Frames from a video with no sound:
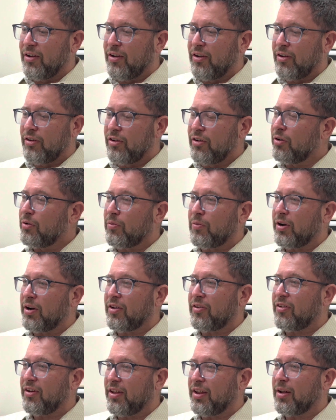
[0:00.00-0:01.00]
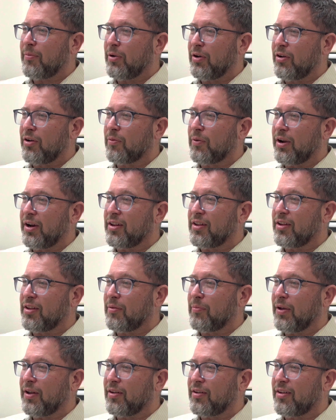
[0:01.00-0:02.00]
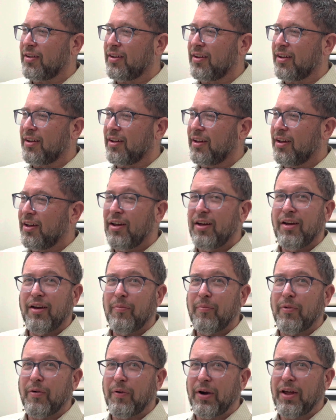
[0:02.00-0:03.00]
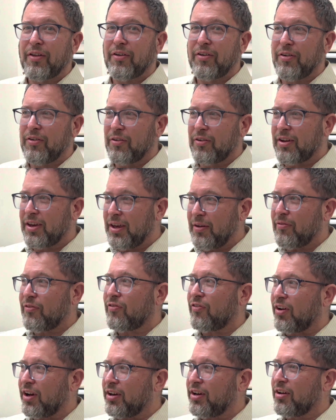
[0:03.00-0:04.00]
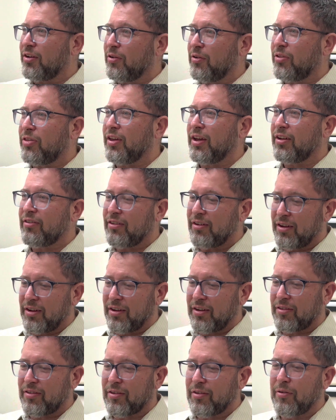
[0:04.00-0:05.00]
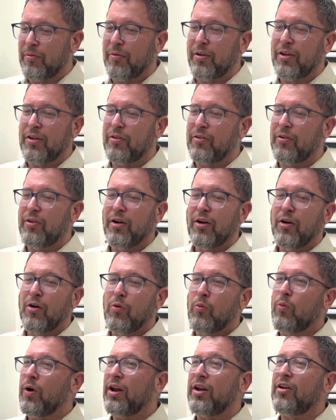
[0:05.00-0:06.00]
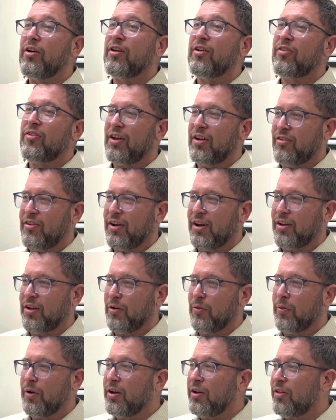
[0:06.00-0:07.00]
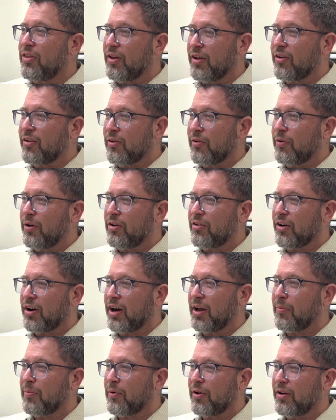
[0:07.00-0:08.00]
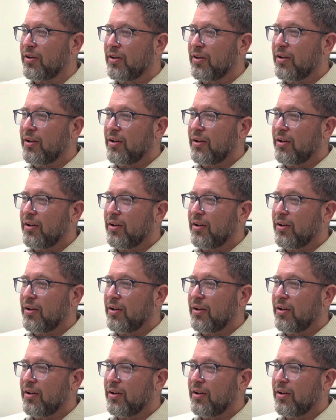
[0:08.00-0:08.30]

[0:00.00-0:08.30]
You don't want to say that about your wedding bed. But rather you keep finding new things in this. When are you going to say shechi? When do you think you're going to reach your high point?